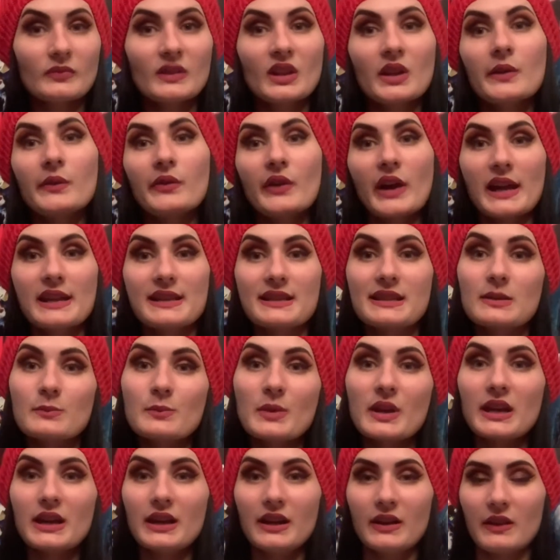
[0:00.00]
find
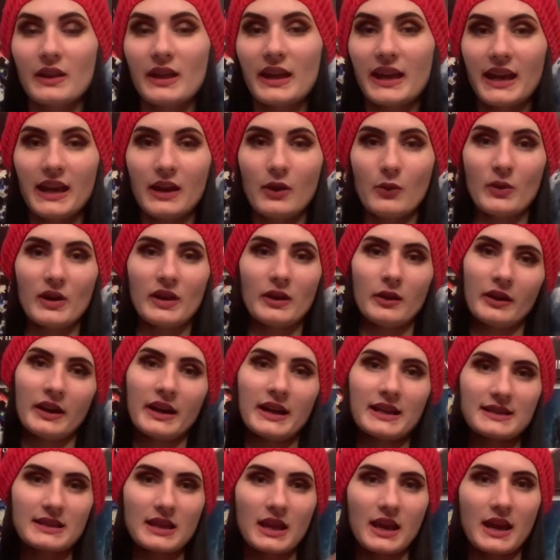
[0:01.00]
somebody to like, whether
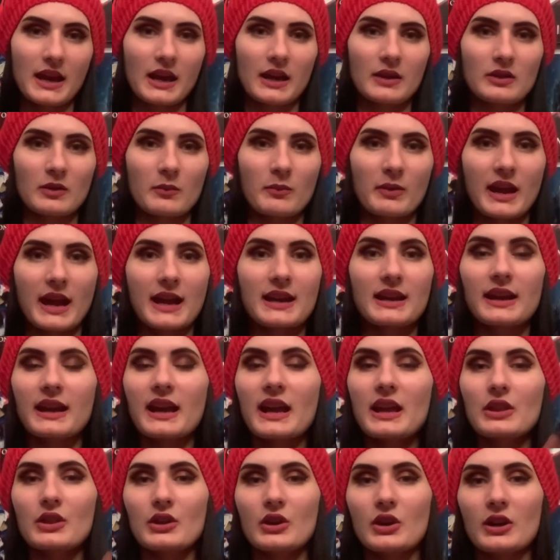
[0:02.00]
it's like the bad
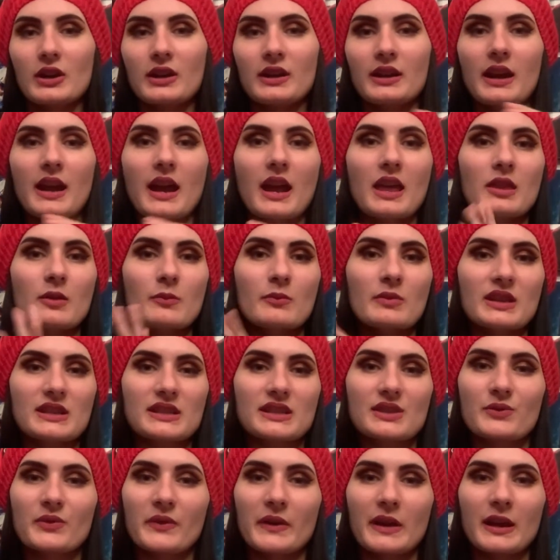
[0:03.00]
guy, the good guy, the
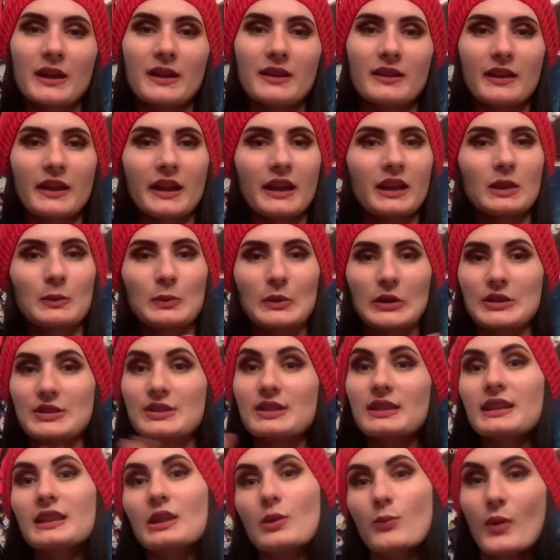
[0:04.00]
misfit, like the
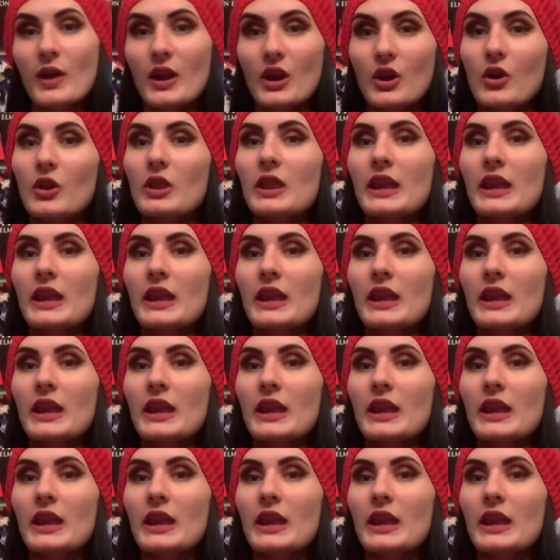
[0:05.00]
person in the middle.